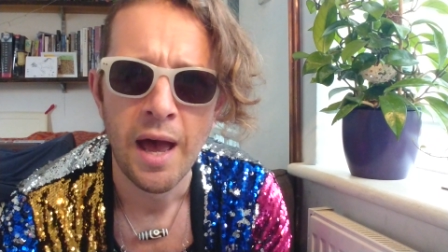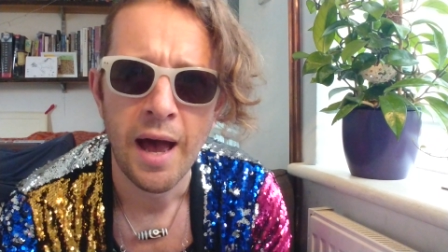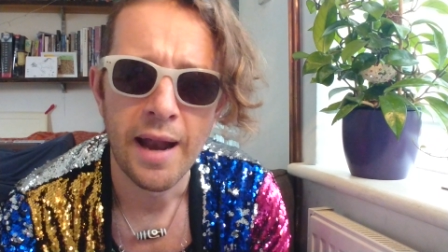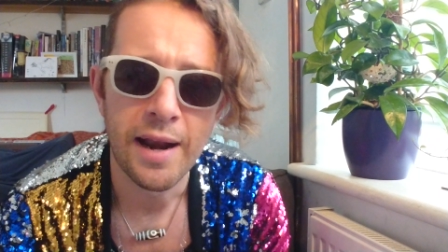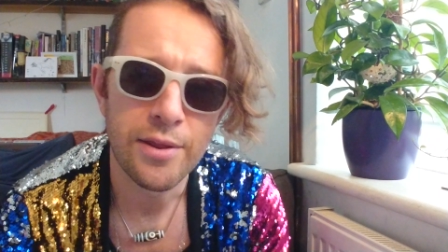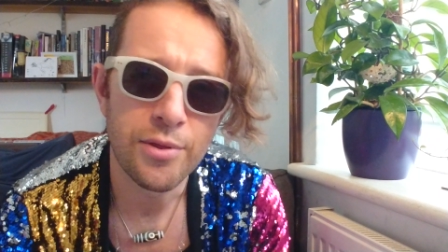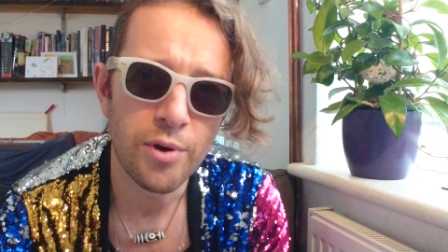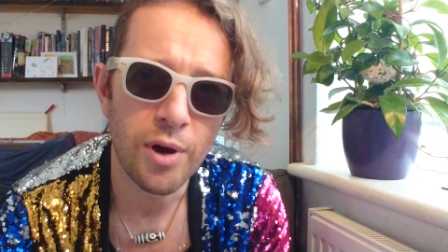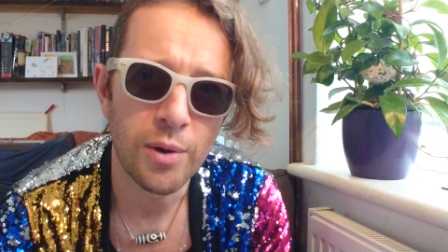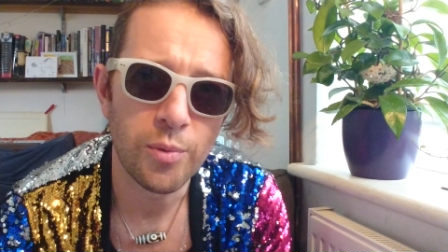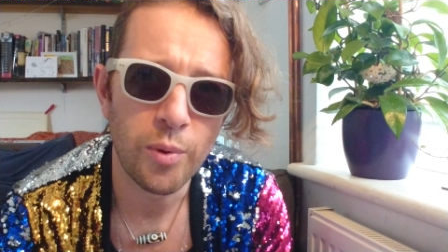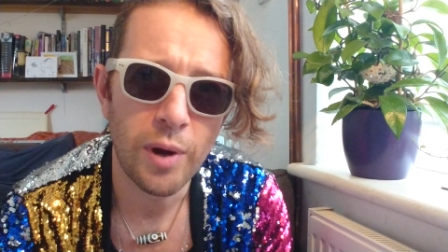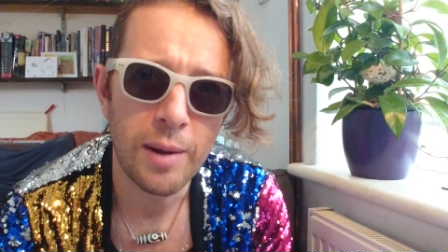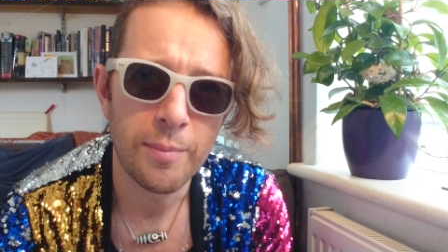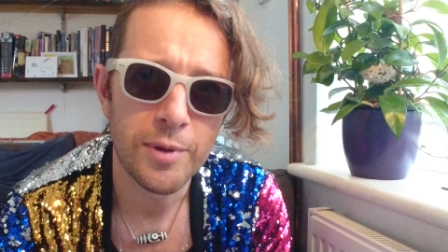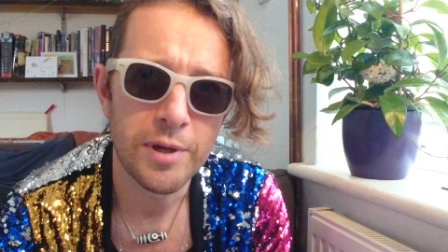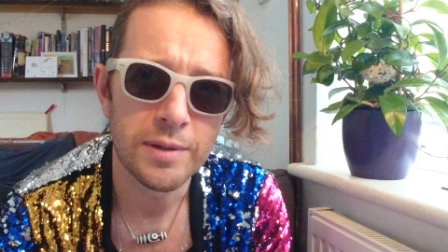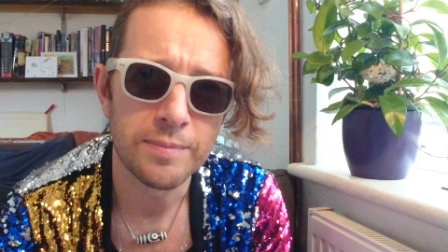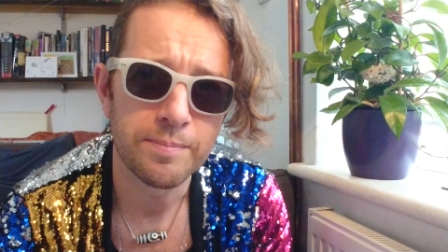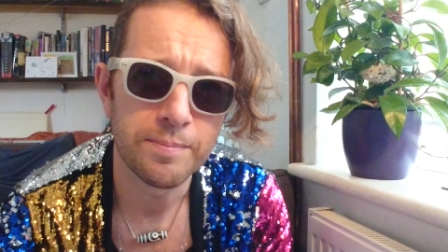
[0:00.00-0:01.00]
And I thought I'd wear
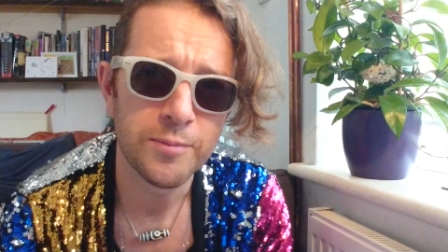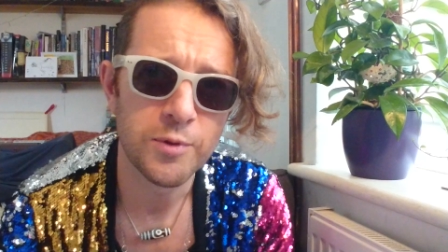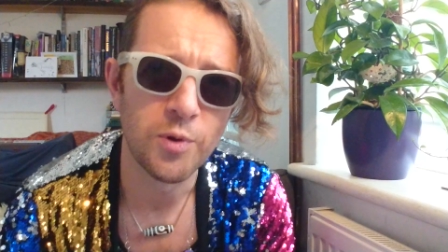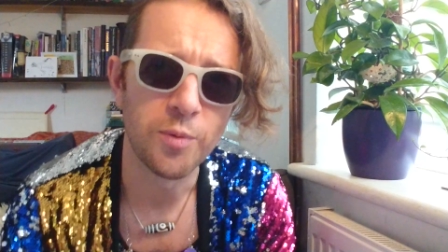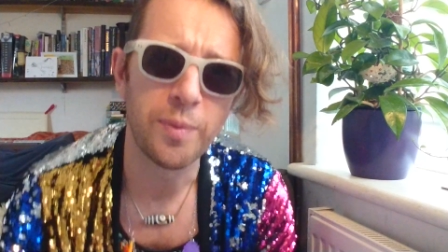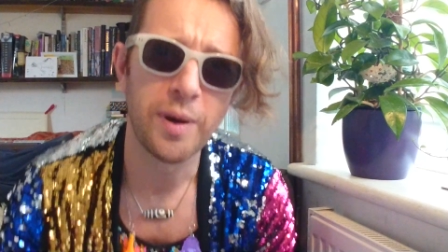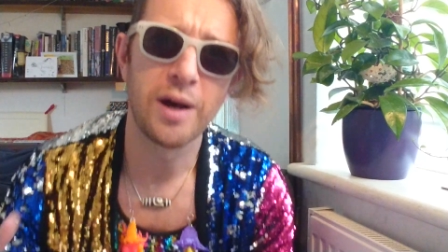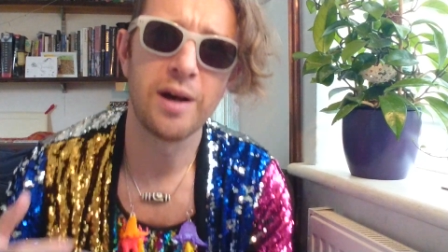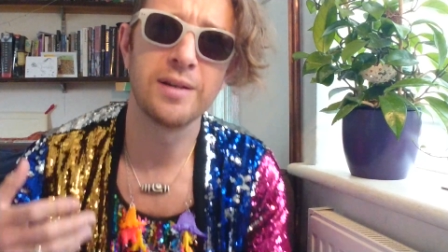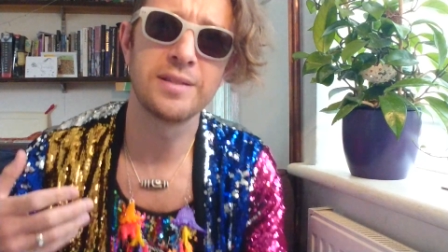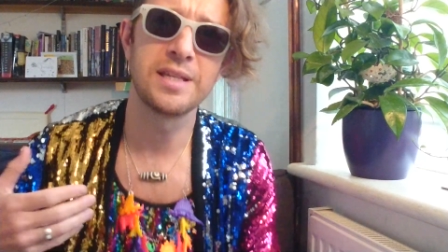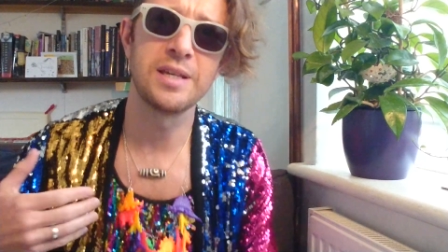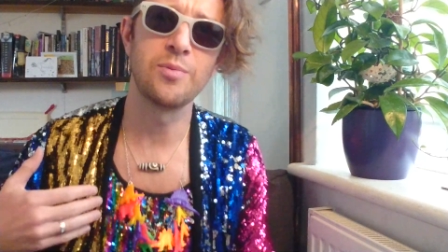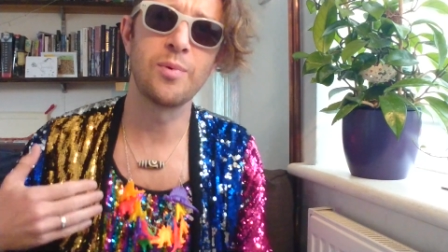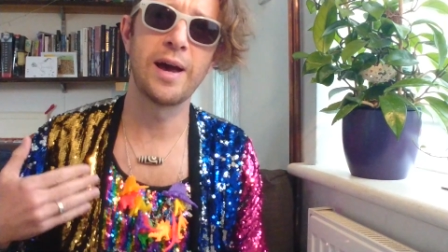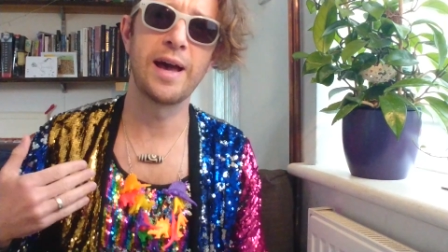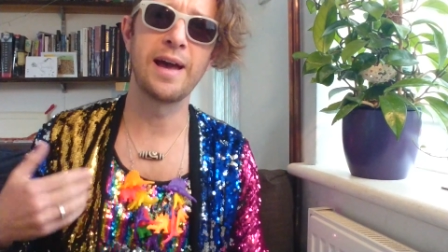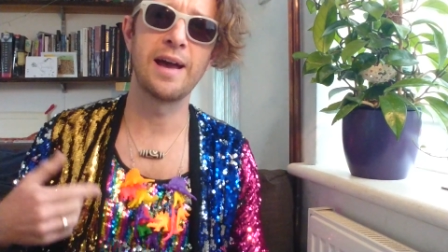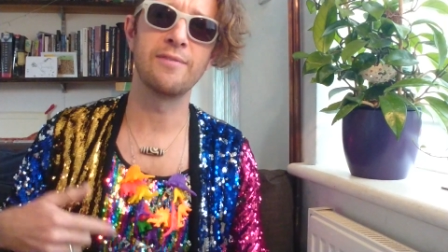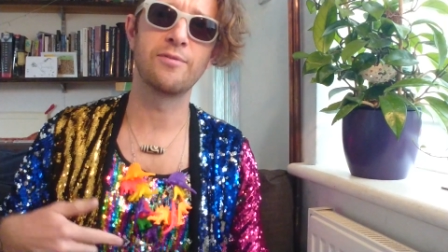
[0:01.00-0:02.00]
my sort of party wear.